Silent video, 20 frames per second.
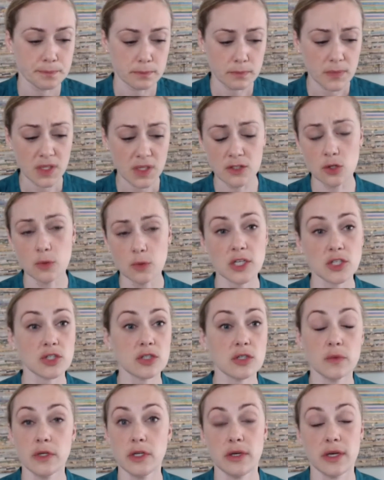so make sure that
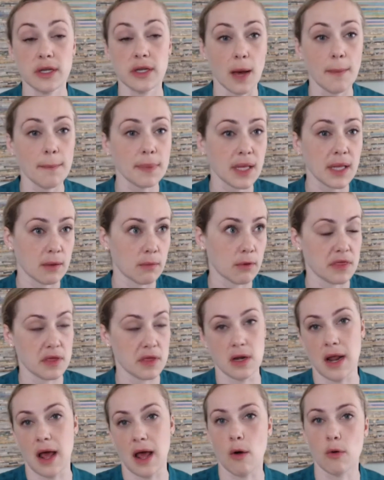when you get up, like within
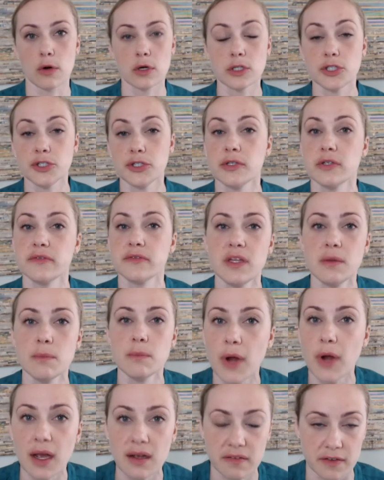an hour or two, you've eaten
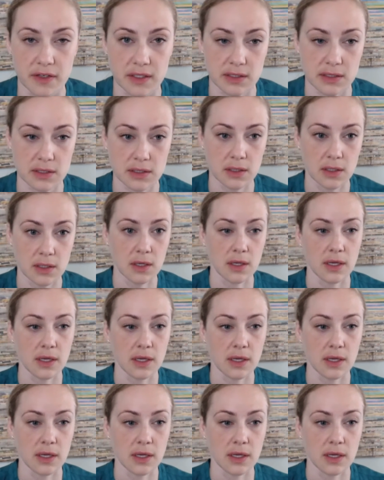breakfast,